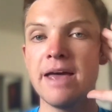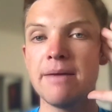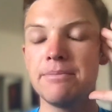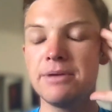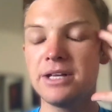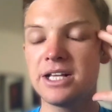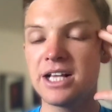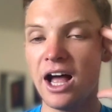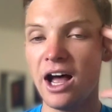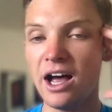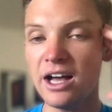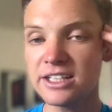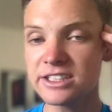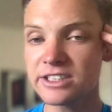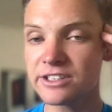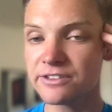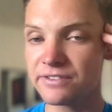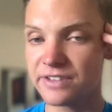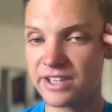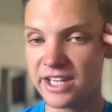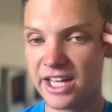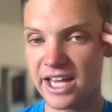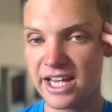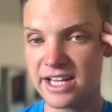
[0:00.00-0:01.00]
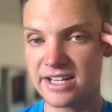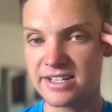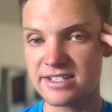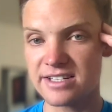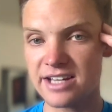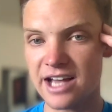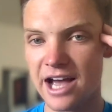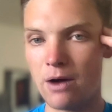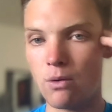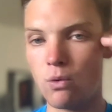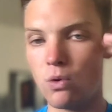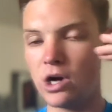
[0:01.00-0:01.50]
Because of this,
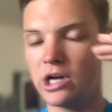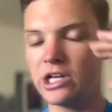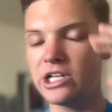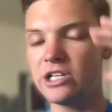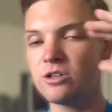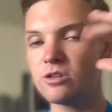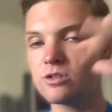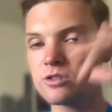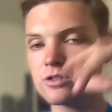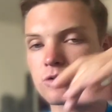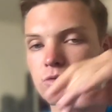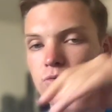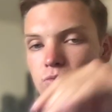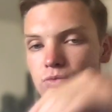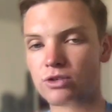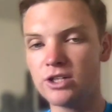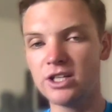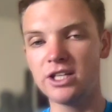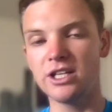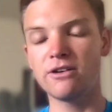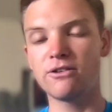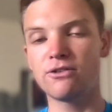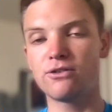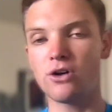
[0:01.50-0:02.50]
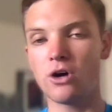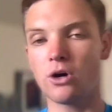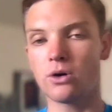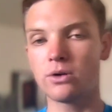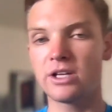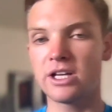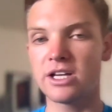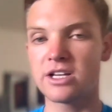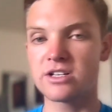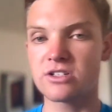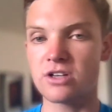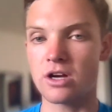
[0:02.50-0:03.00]
I want you to really
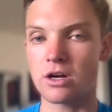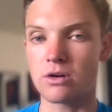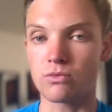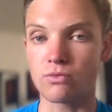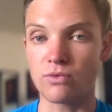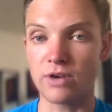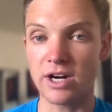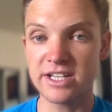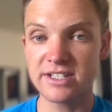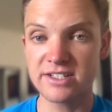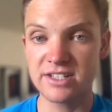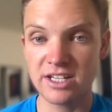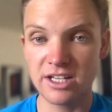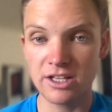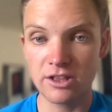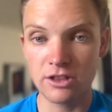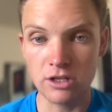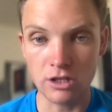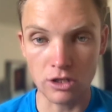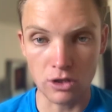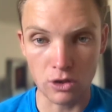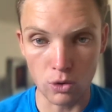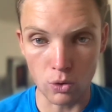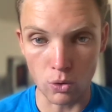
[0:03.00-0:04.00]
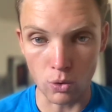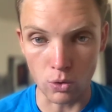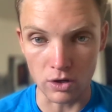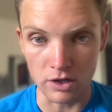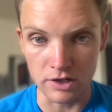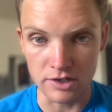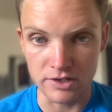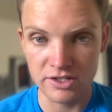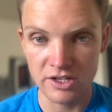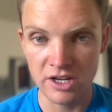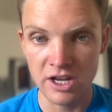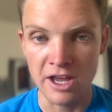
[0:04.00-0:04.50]
focus on racing the
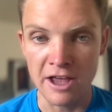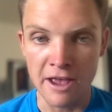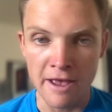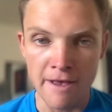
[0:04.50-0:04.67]
course.